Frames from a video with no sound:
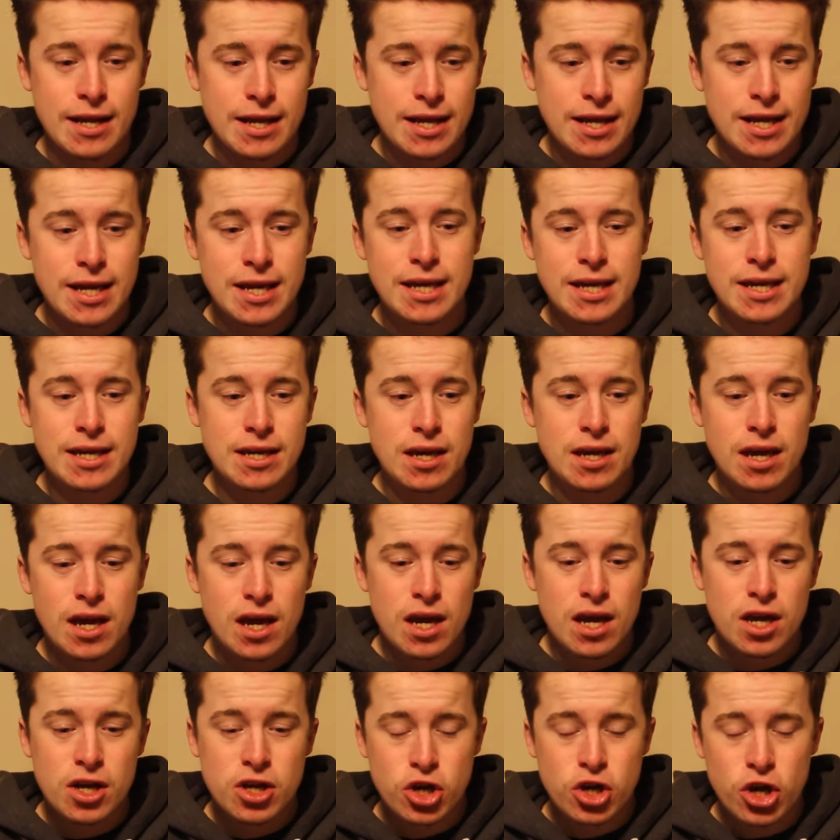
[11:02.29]
he
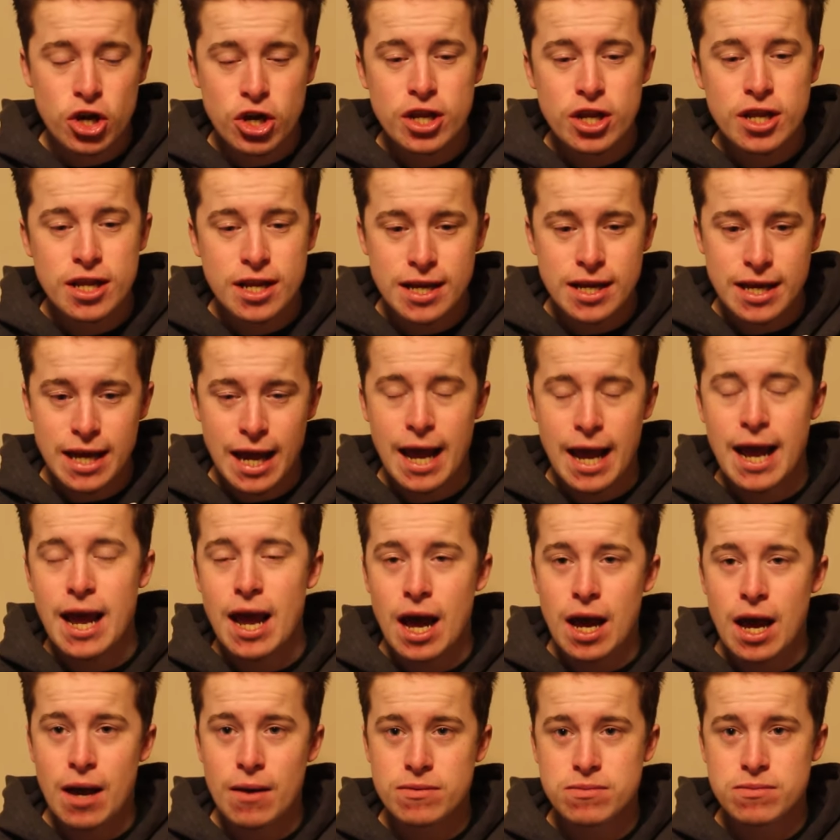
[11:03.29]
couldn't get
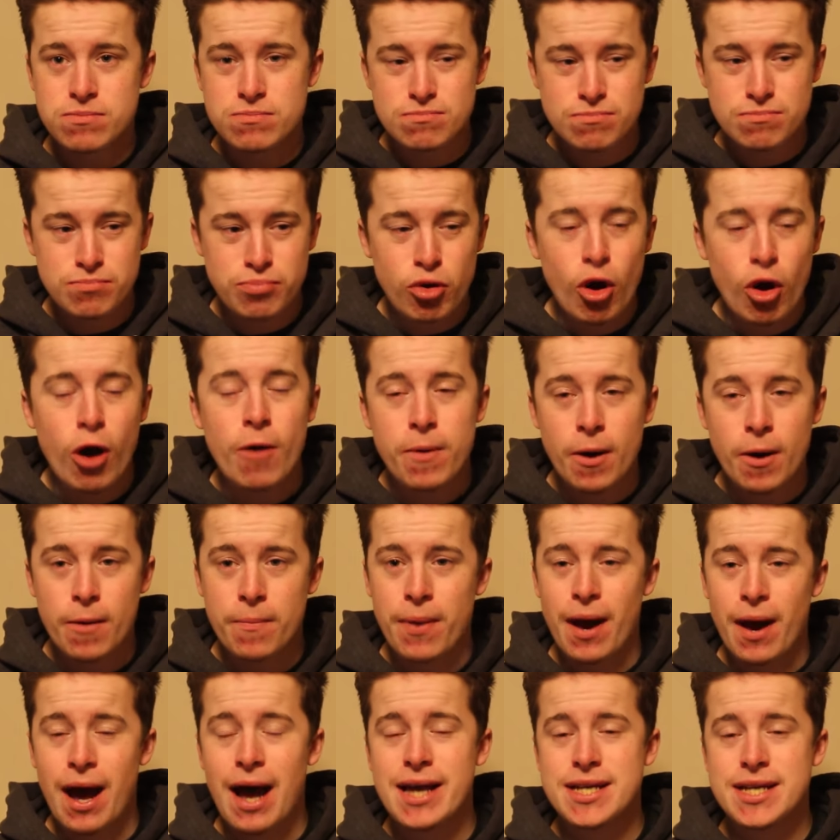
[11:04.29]
a proper
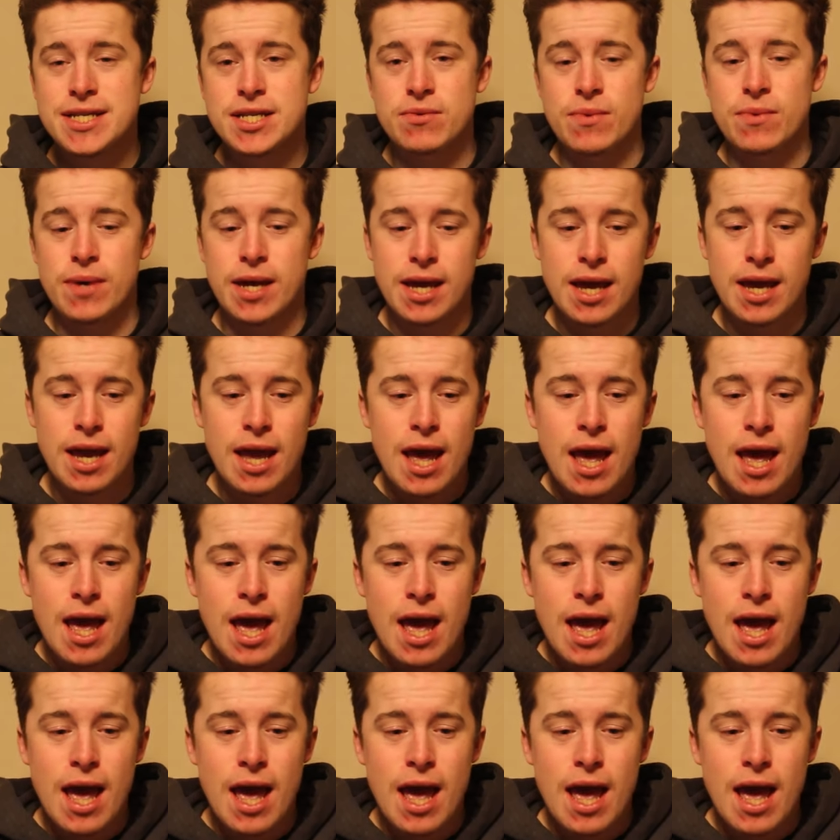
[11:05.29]
pass away.